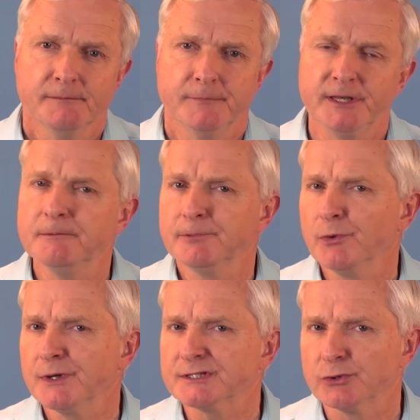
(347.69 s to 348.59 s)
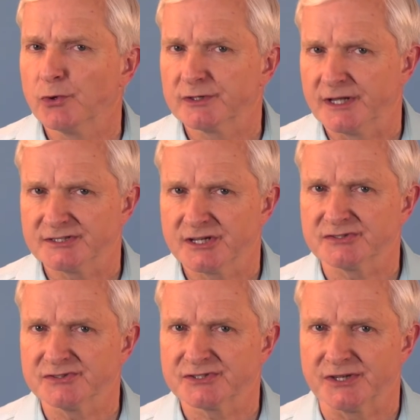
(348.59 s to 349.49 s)
Many employees and
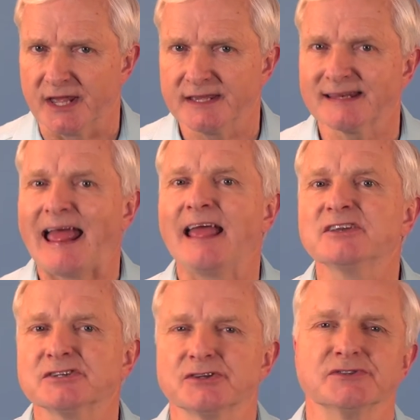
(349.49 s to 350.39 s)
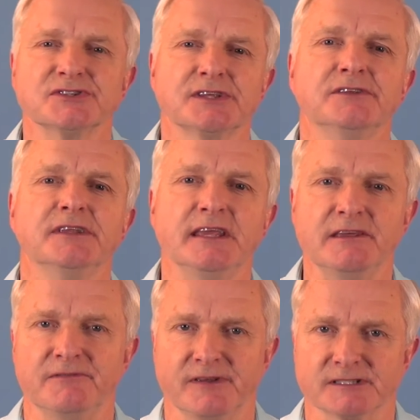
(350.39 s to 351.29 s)
organizations today get anxious on Sunday
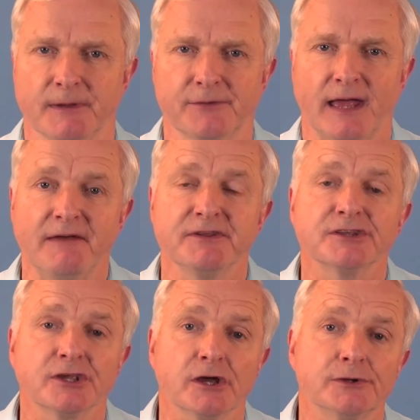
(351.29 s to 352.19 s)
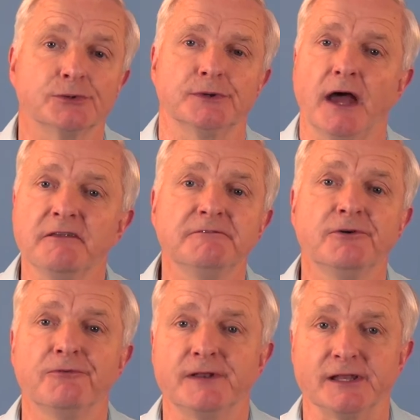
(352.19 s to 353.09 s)
evenings about having to go to an
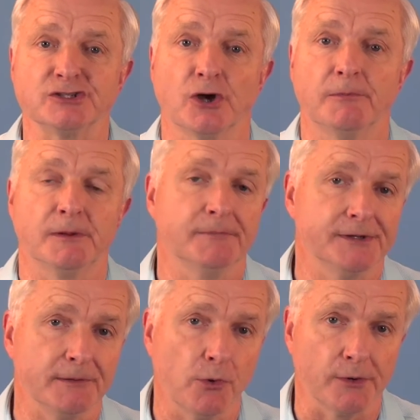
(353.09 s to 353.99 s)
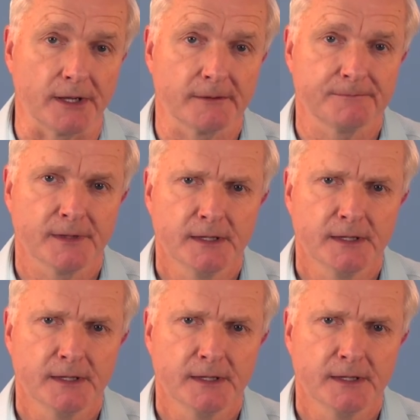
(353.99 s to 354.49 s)
unfulfilling job on Monday morning.